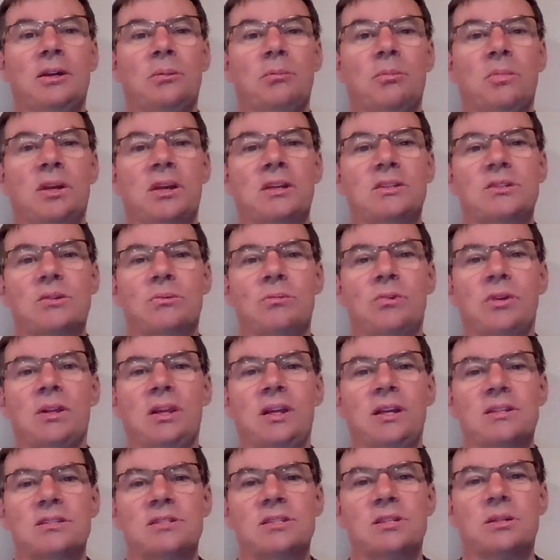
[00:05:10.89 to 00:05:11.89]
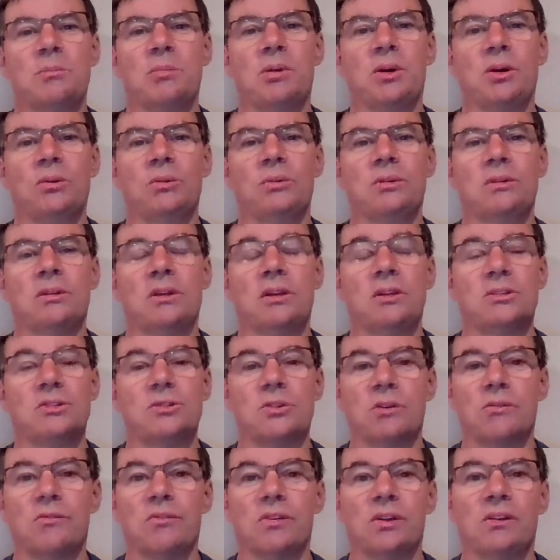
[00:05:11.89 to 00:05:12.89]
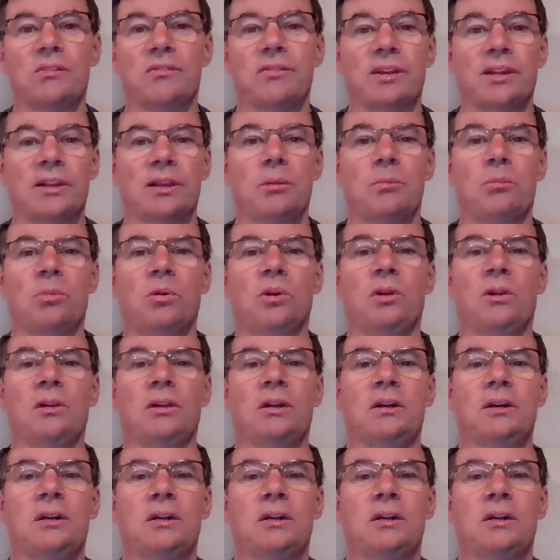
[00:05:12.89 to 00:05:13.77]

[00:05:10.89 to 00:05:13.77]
because it really isn't about conservative and liberal.